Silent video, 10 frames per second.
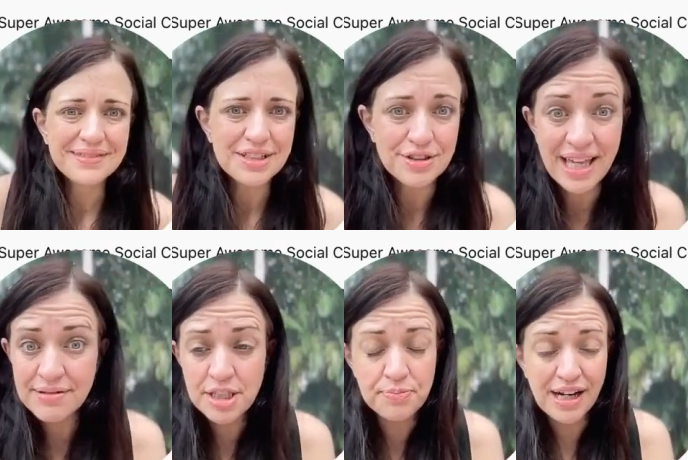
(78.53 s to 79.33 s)
So that was
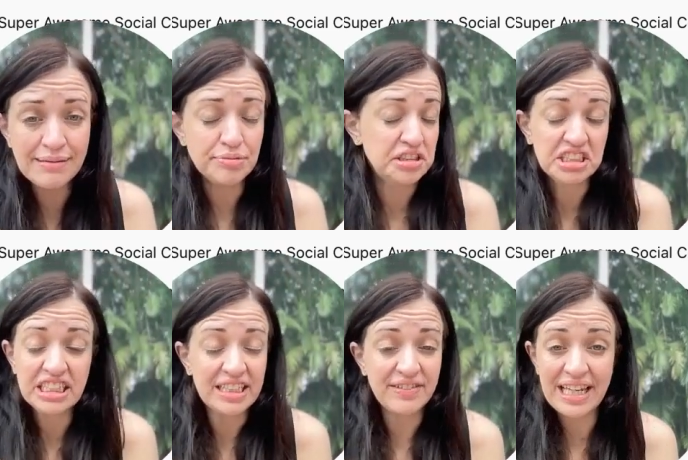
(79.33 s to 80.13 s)
the prompt. You can
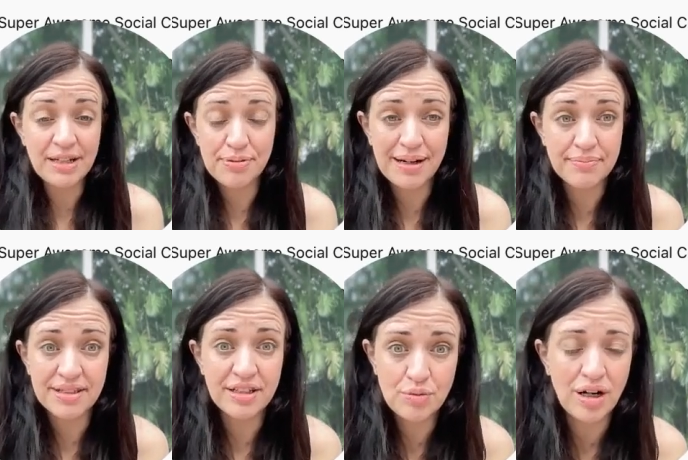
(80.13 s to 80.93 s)
give any prompt that
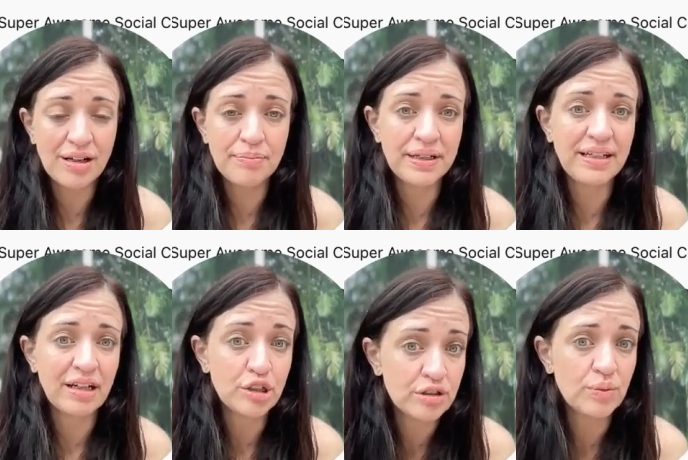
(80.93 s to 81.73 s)
you want, but a
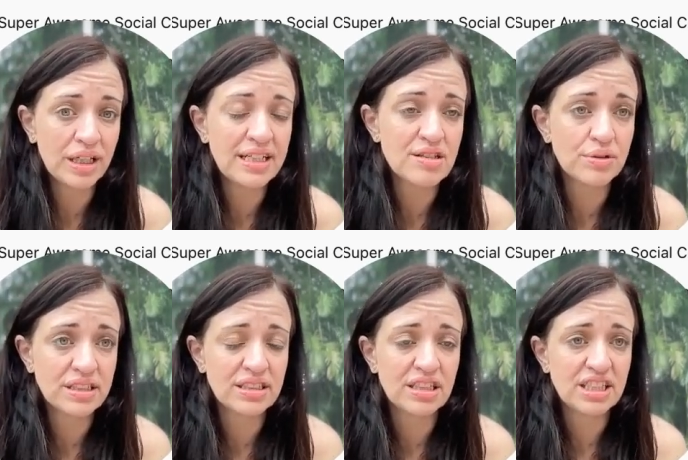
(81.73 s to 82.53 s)
good one is going
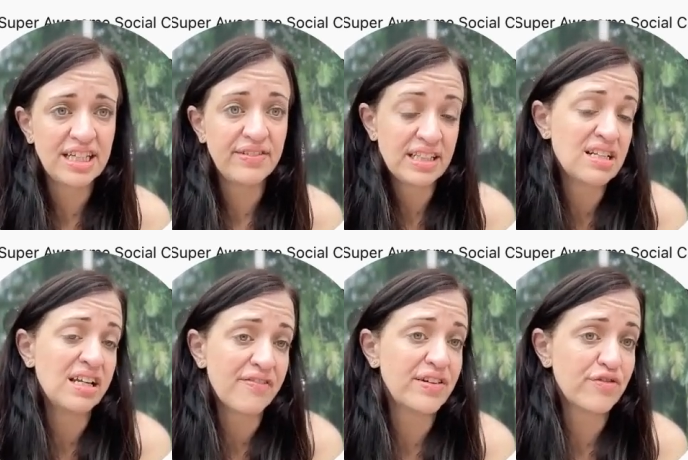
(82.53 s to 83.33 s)
to give it
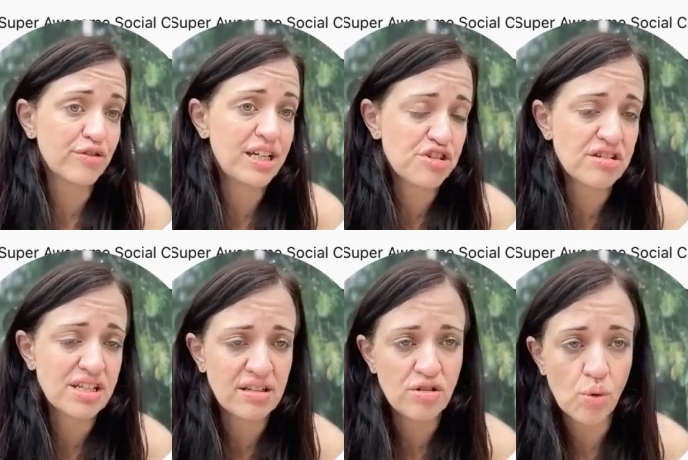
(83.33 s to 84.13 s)
enough information
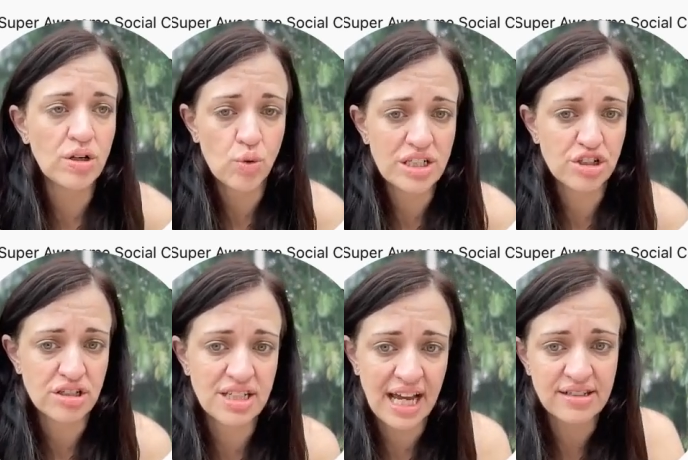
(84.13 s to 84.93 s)
to know what
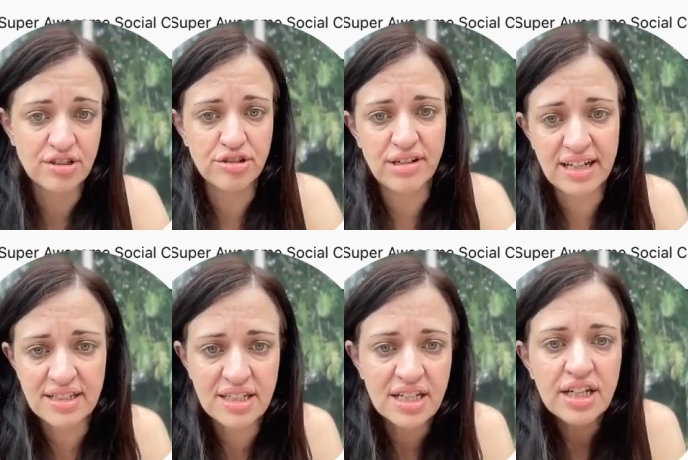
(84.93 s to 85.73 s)
questions to ask you
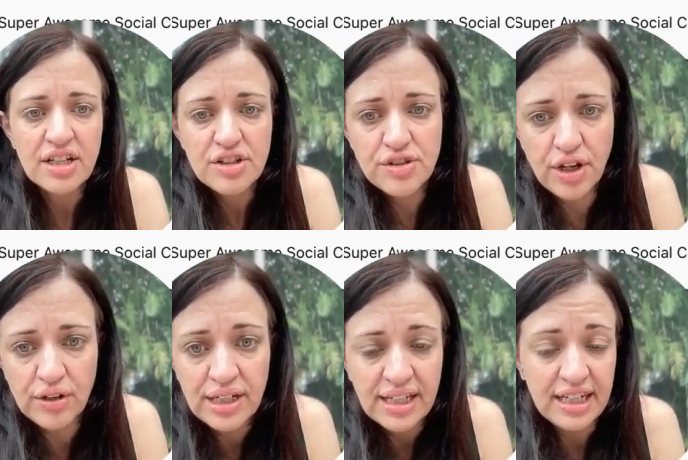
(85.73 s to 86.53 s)
next.
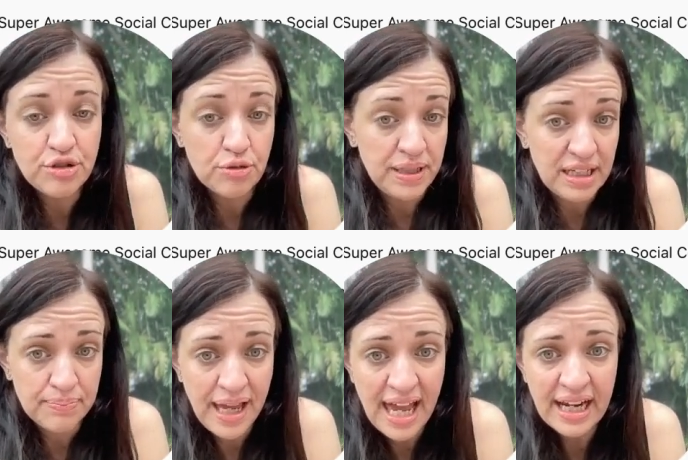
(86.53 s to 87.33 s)
So it's repeating
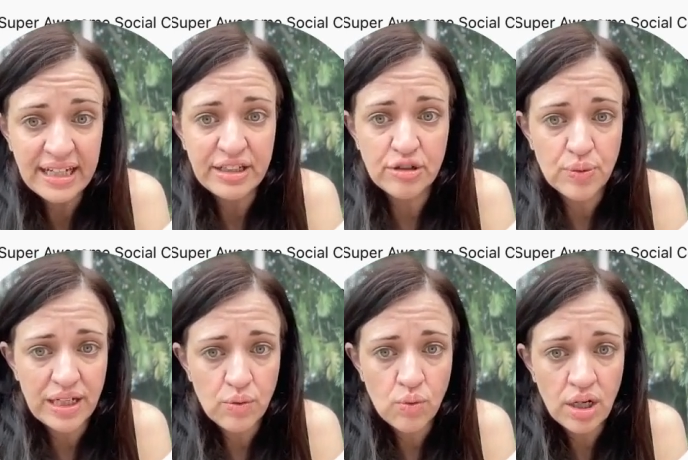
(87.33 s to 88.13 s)
back, knows what
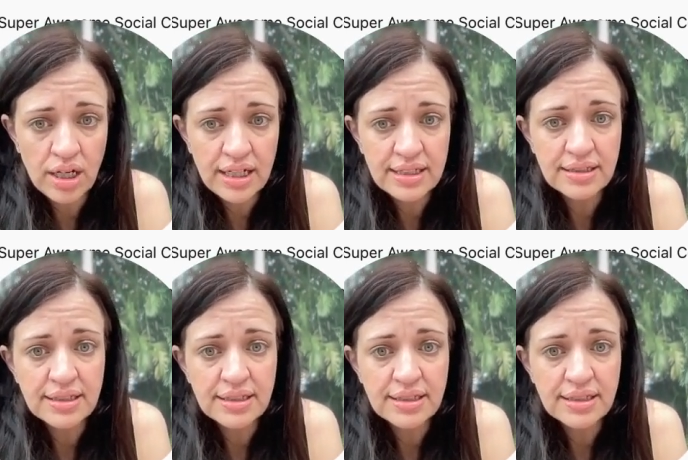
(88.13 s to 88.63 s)
I want.